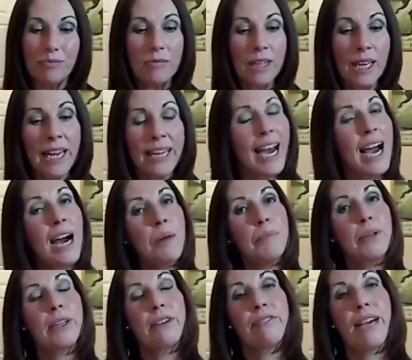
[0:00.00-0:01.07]
And
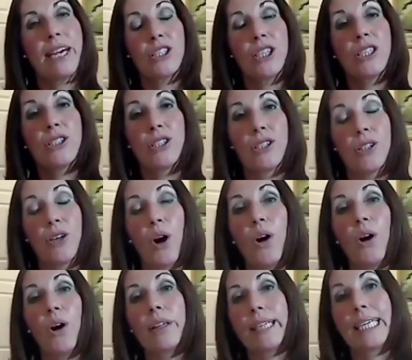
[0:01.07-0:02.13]
Arbonne have actually done
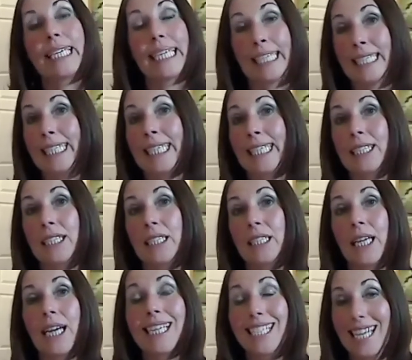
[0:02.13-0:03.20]
all the
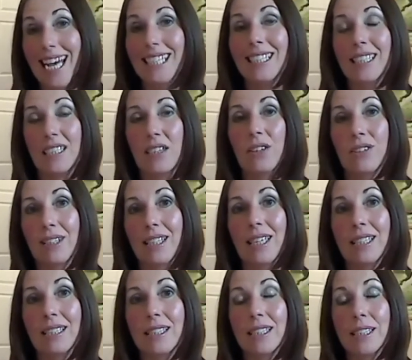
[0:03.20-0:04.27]
clinical testing on
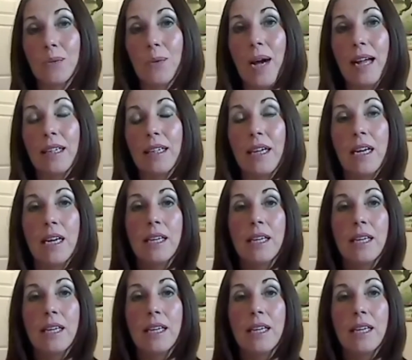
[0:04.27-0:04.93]
these as well